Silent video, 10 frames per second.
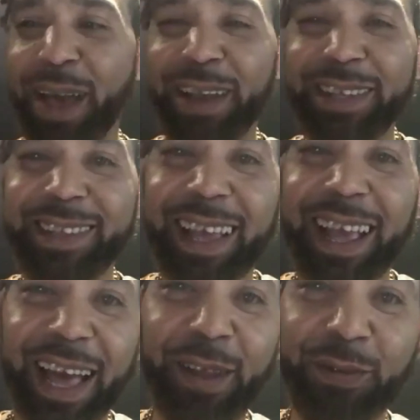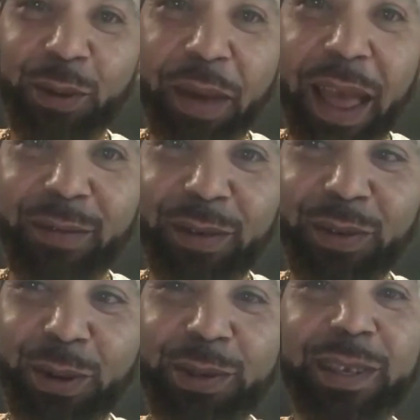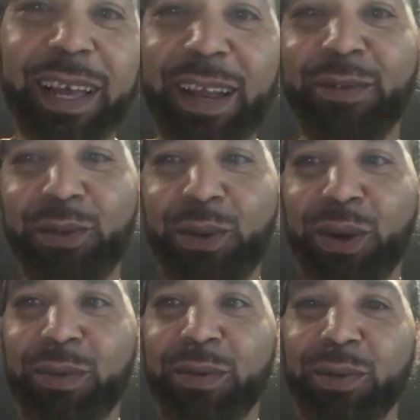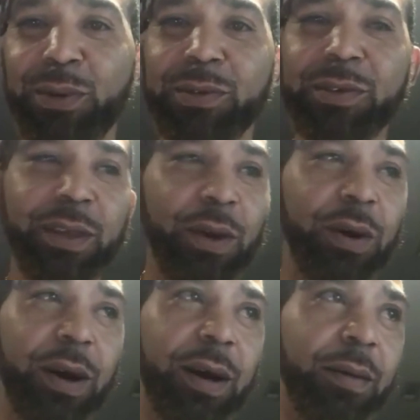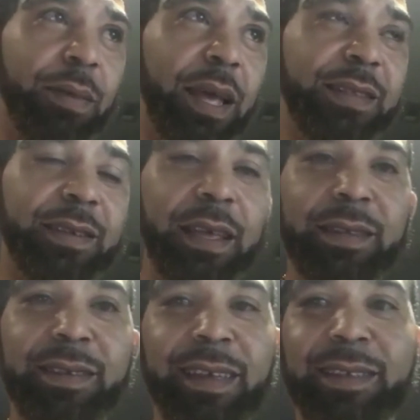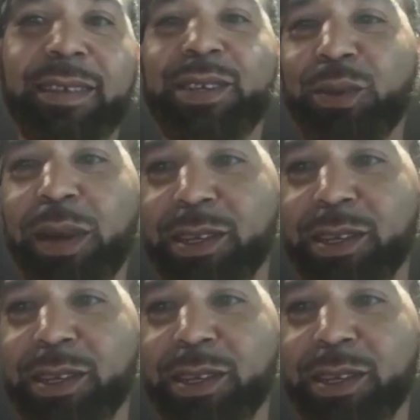honest, like, I got a few bad reviews and I got a few good reviews. It's situational.